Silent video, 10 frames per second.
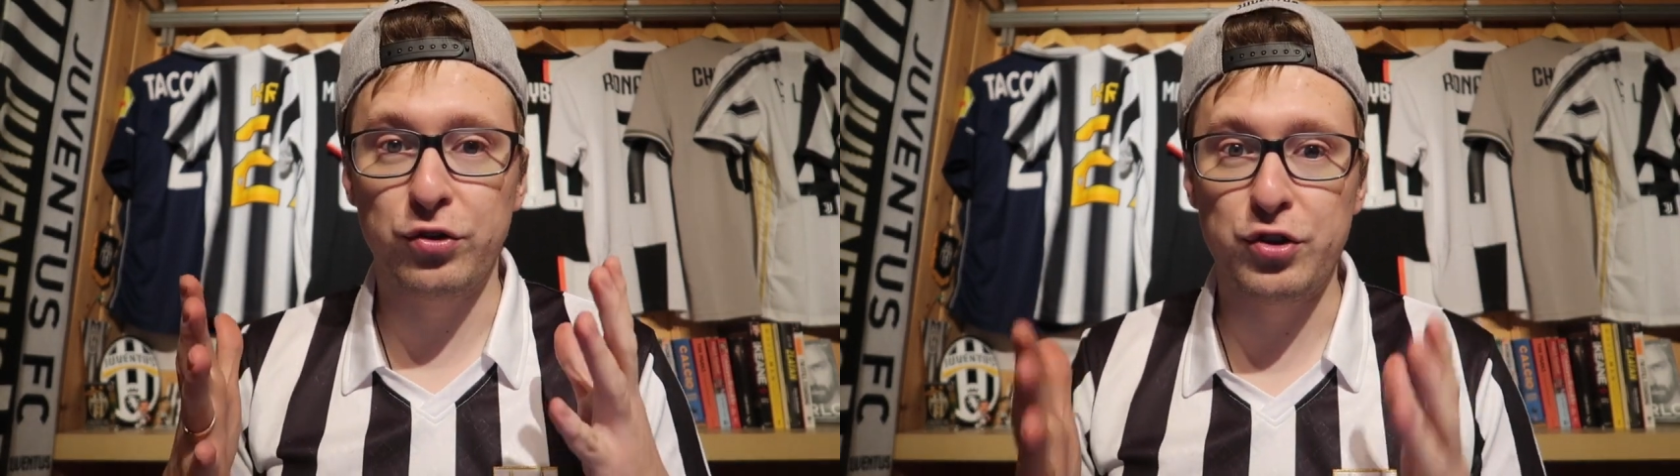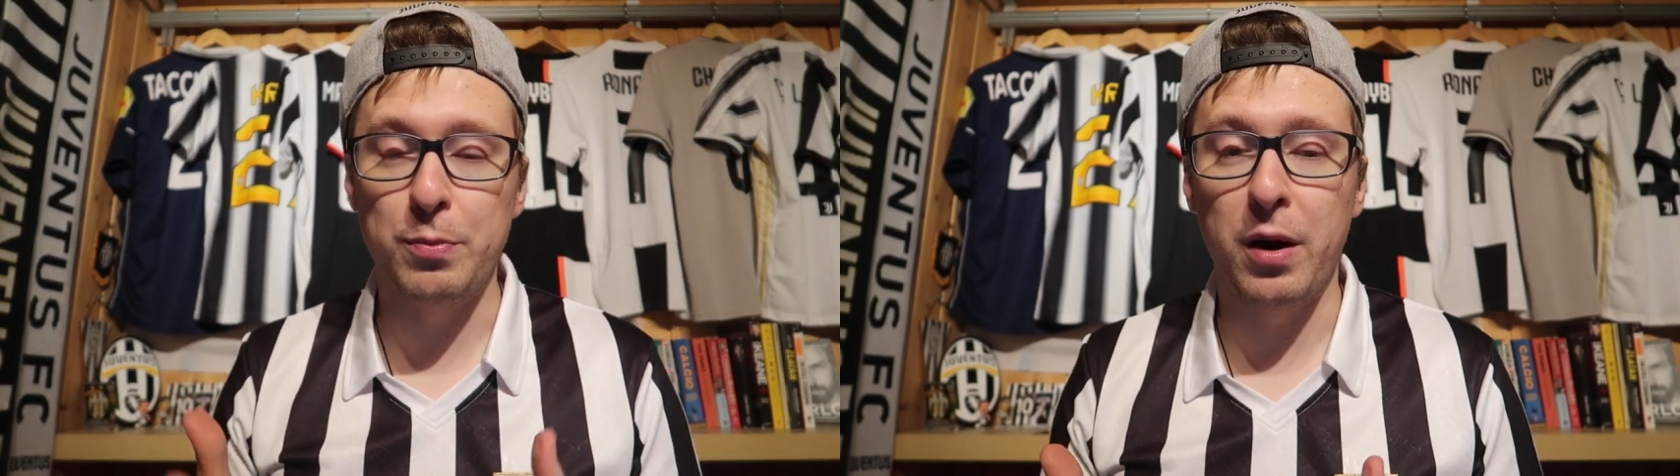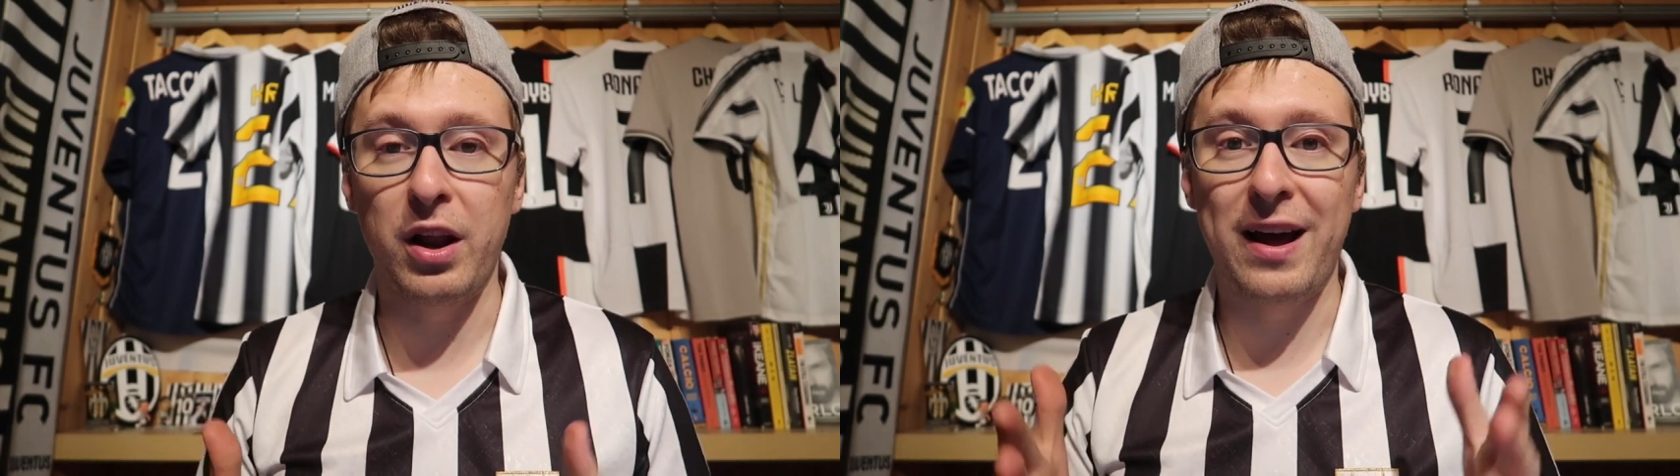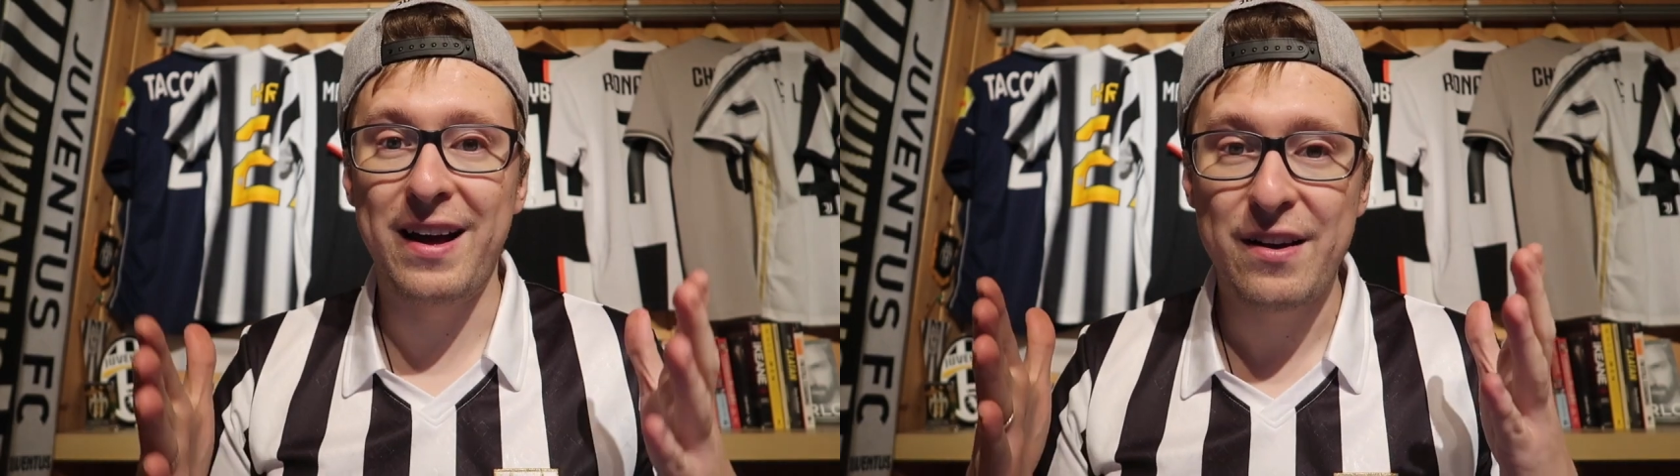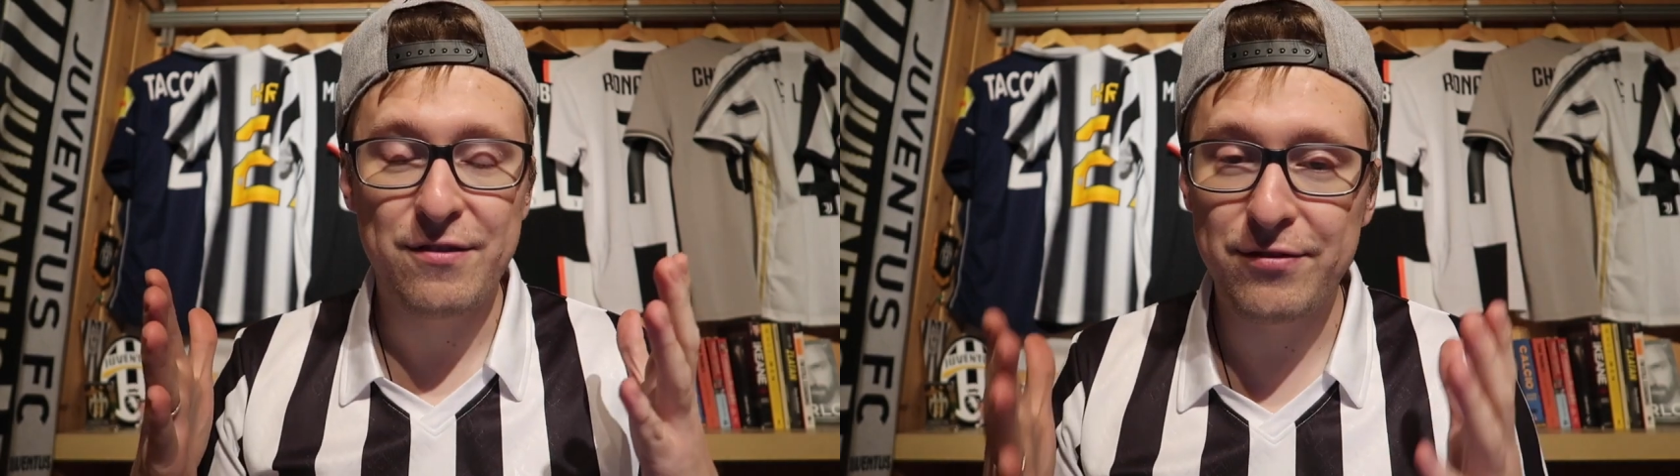Dybala
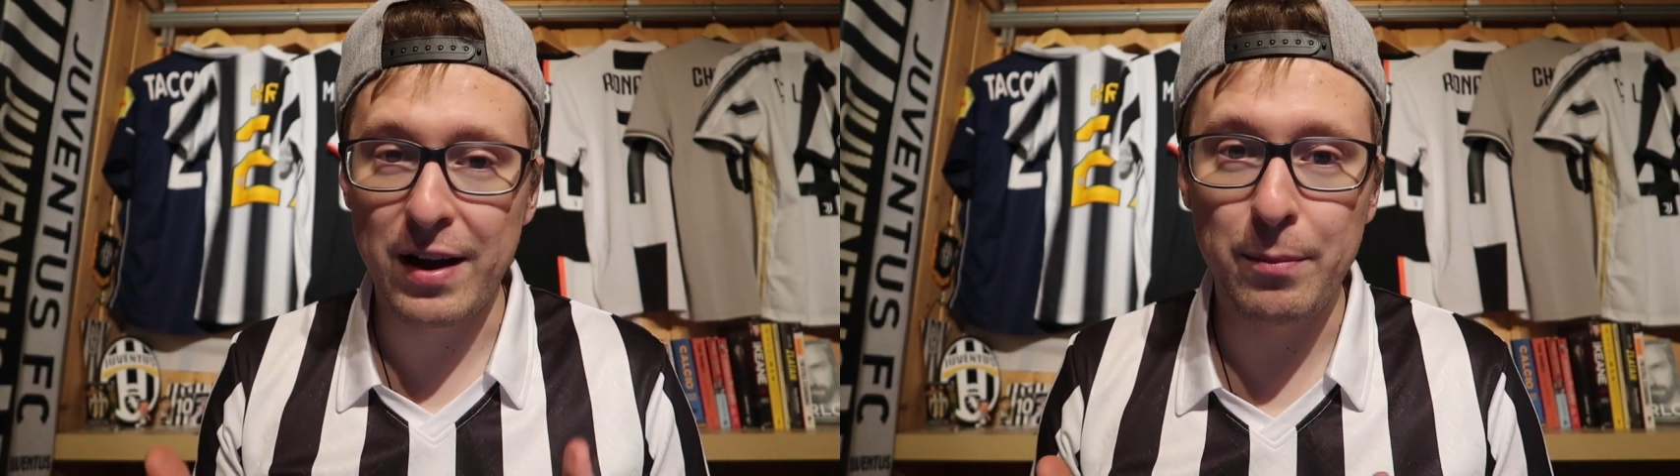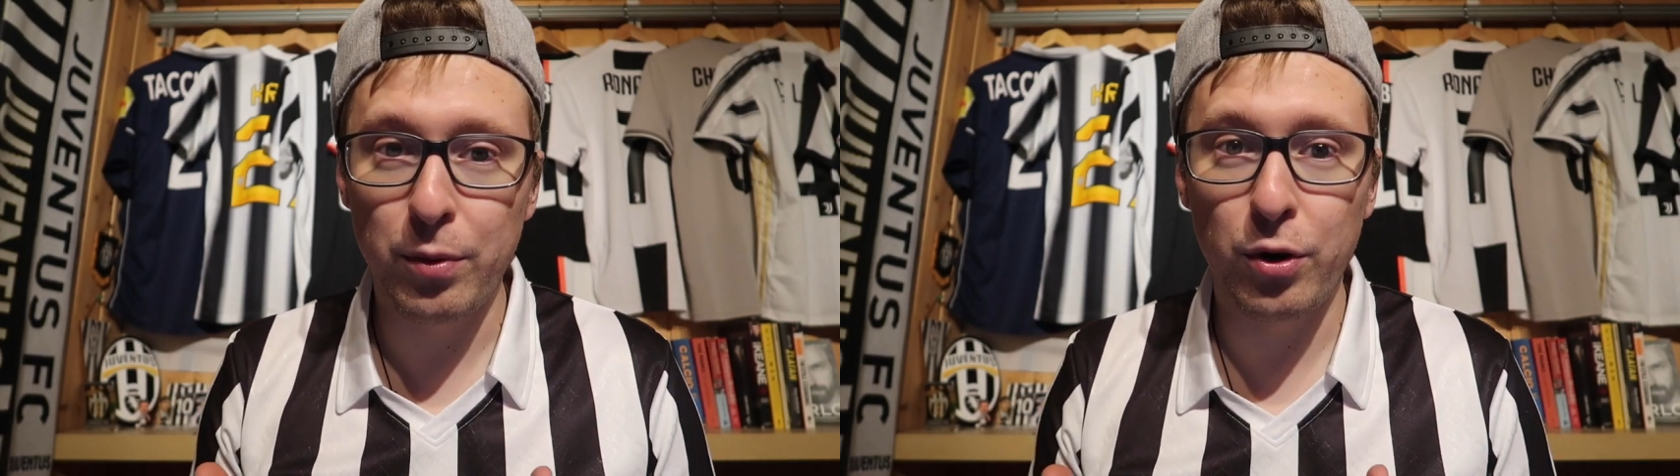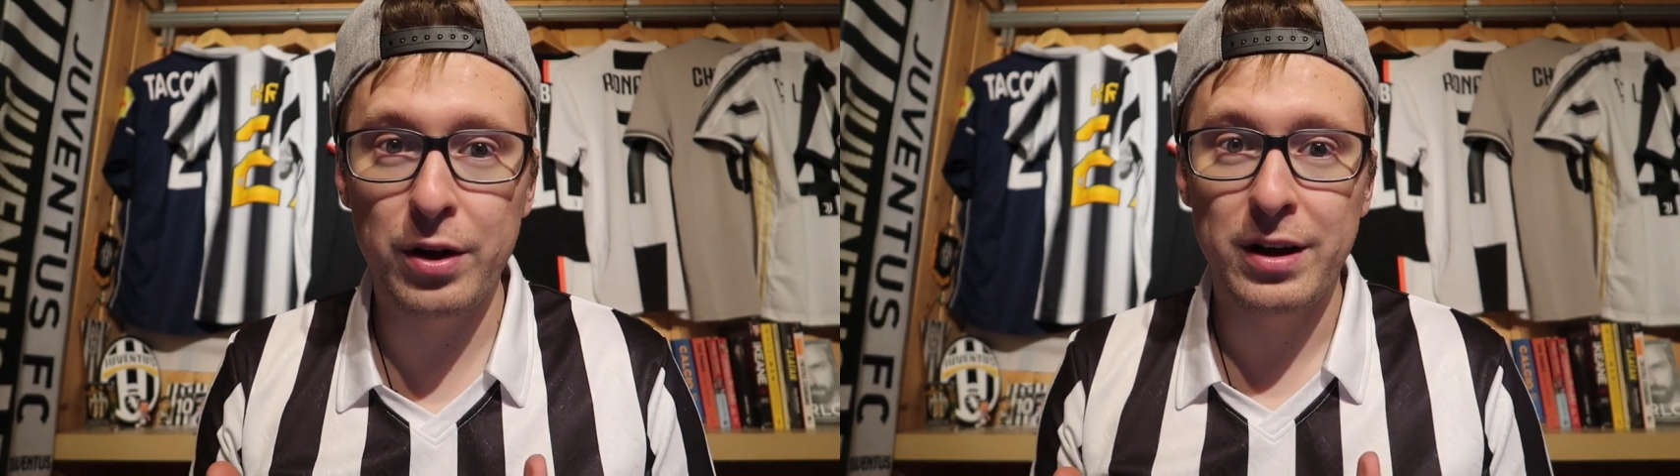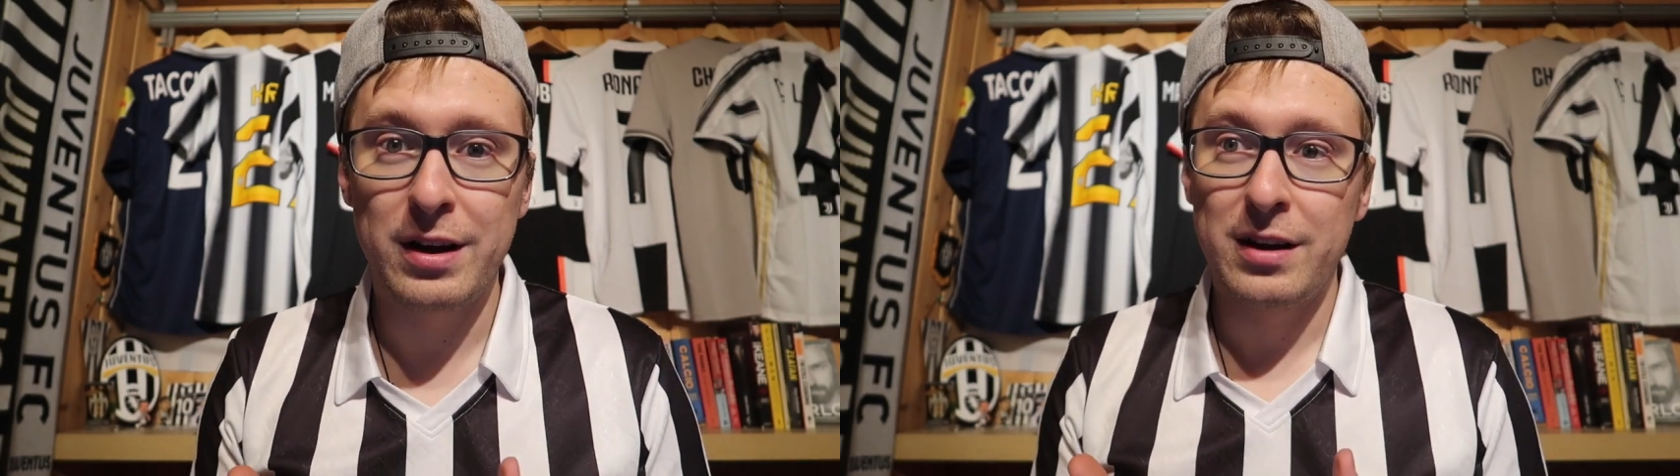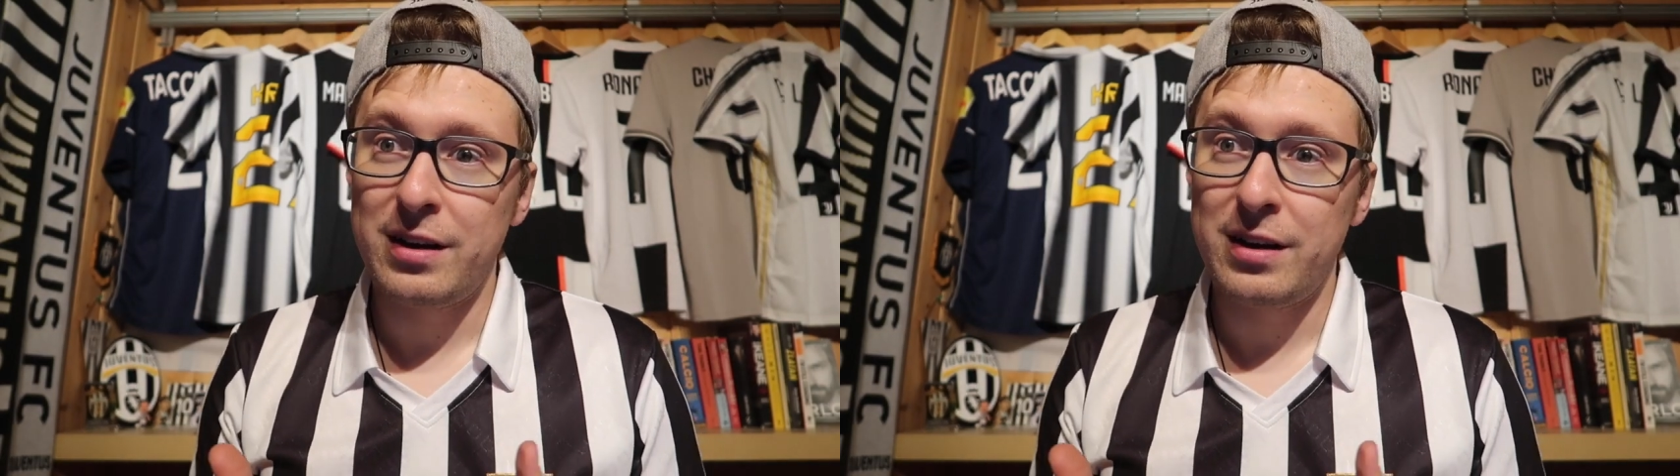fanboy,